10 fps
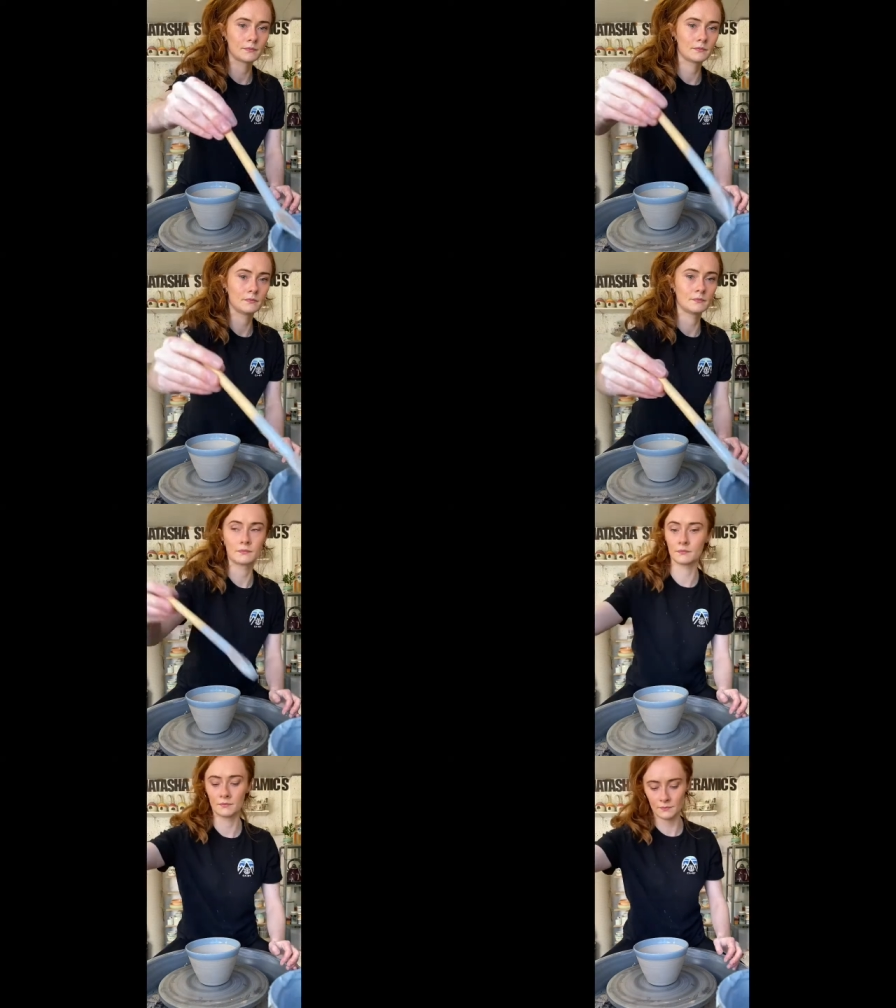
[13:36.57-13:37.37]
and
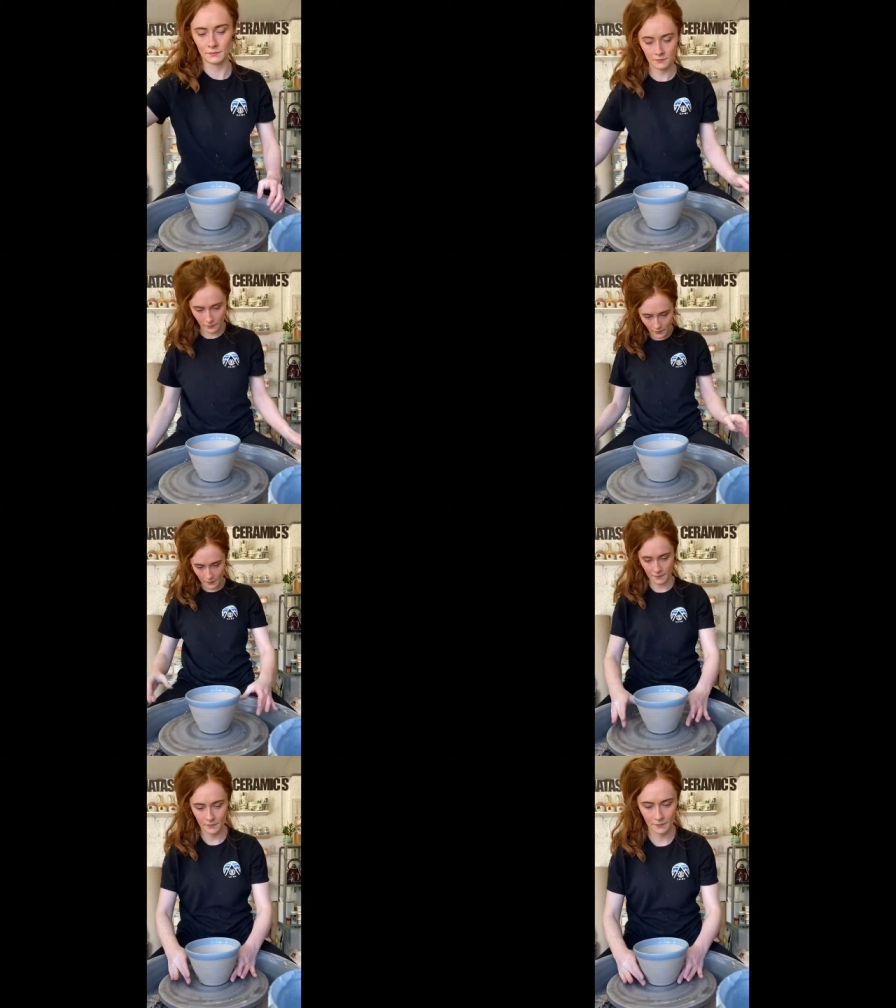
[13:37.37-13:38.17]
then the mug
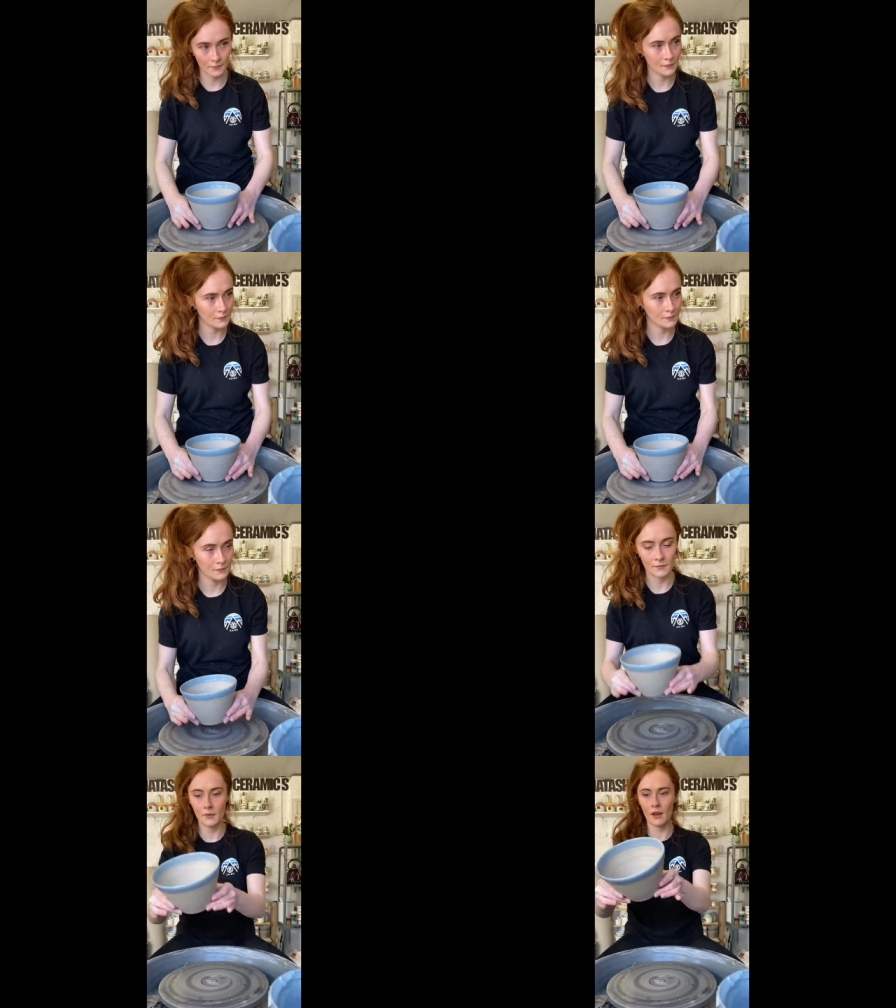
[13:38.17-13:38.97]
will be the
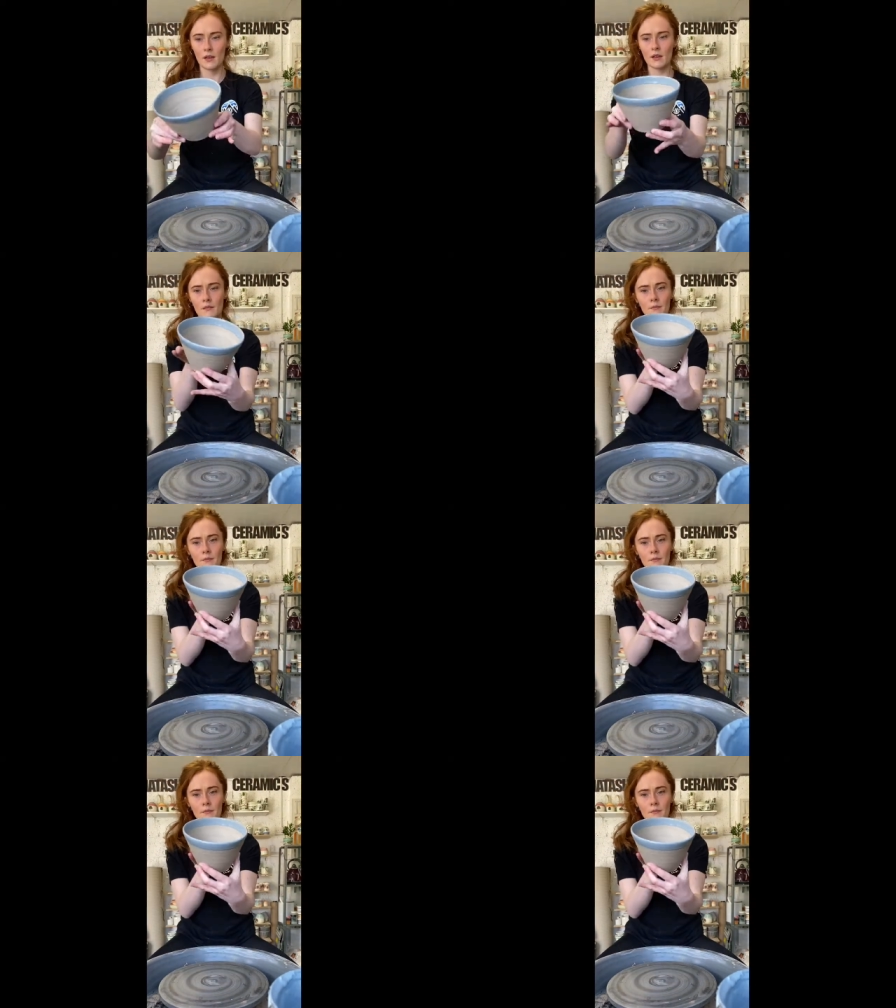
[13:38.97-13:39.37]
statement piece